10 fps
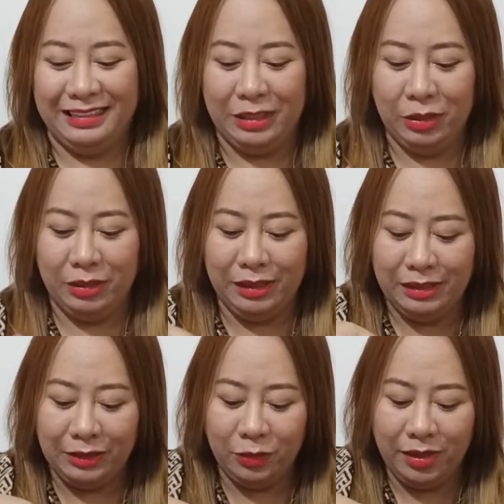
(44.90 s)
So
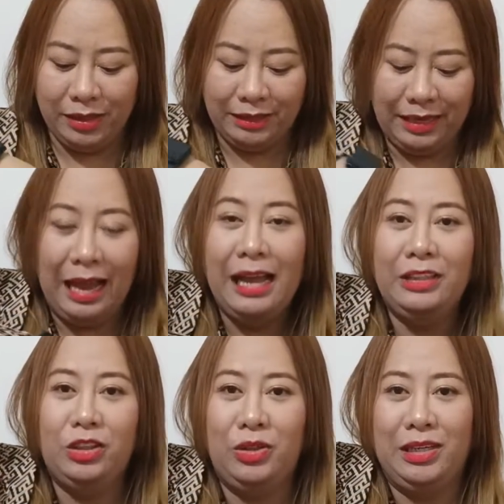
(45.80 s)
this one is
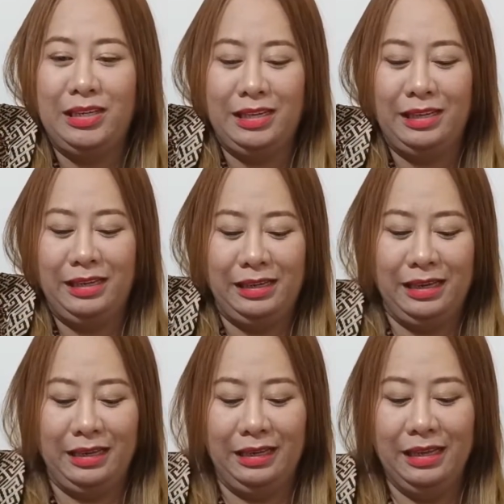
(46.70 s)
actually,
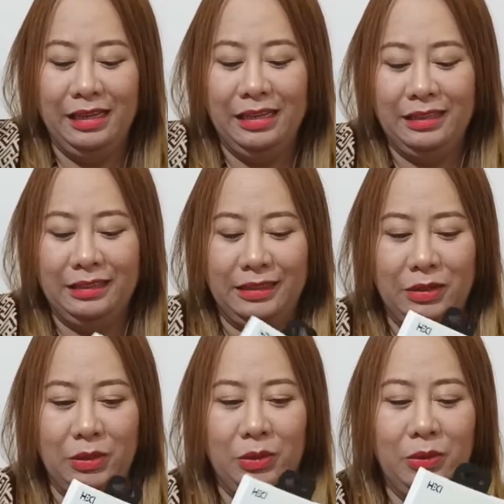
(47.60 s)
yeah.
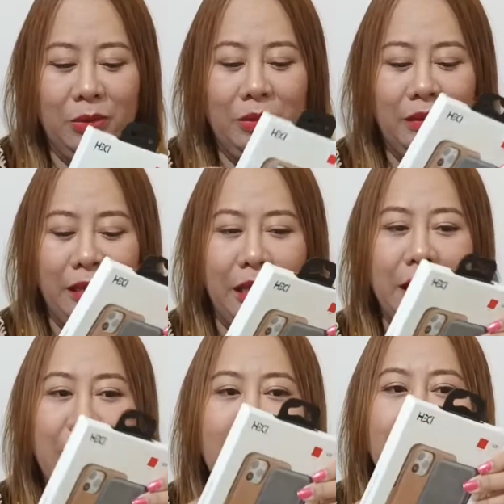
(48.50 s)
So
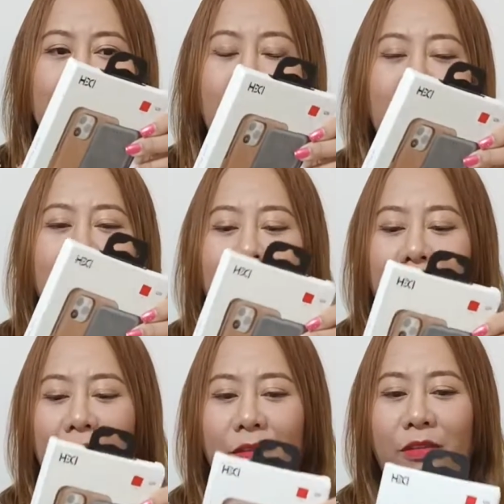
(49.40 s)
here,
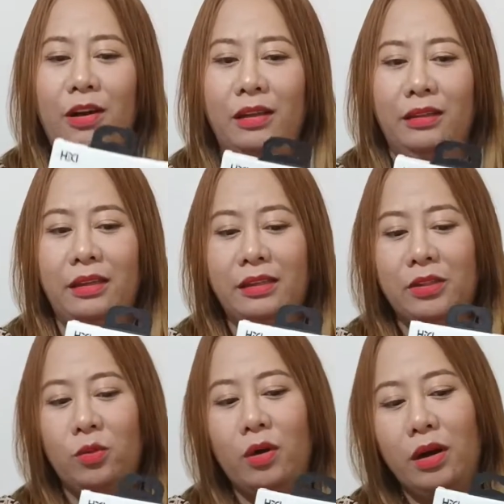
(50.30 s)
I've got
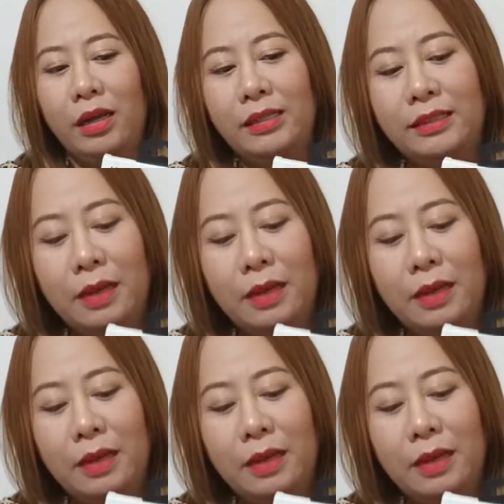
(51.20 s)
this one,